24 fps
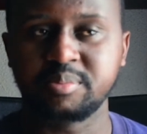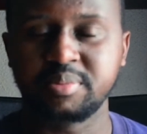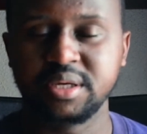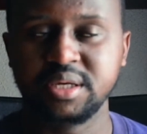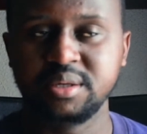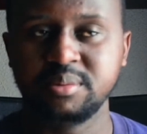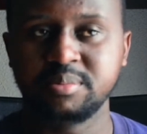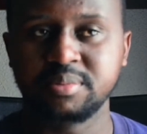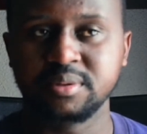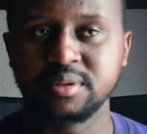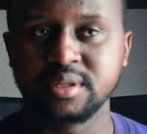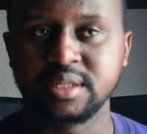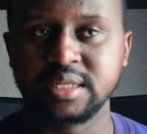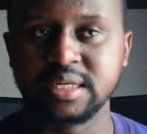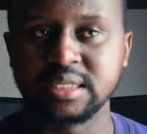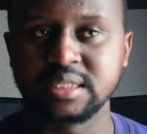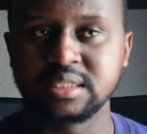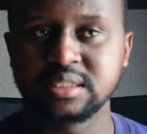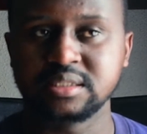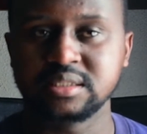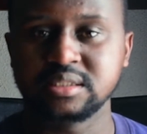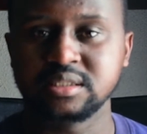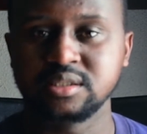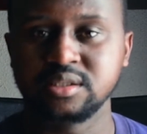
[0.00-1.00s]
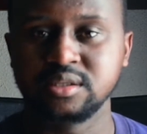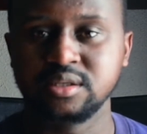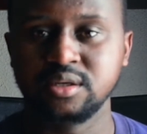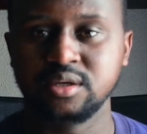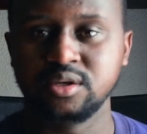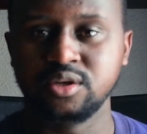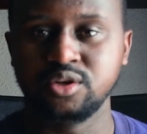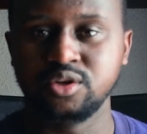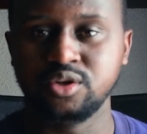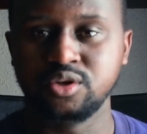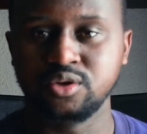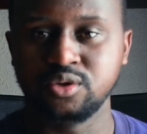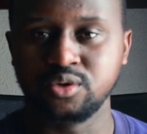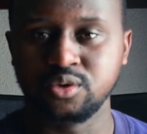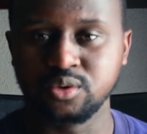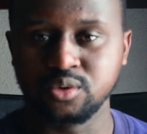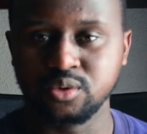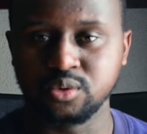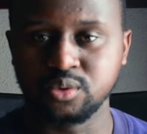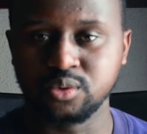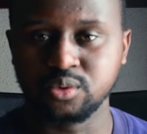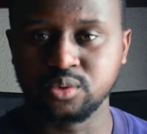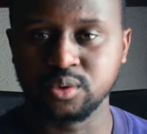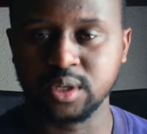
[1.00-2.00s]
people that
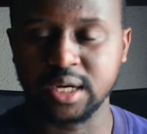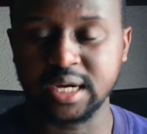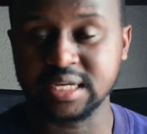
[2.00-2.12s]
you,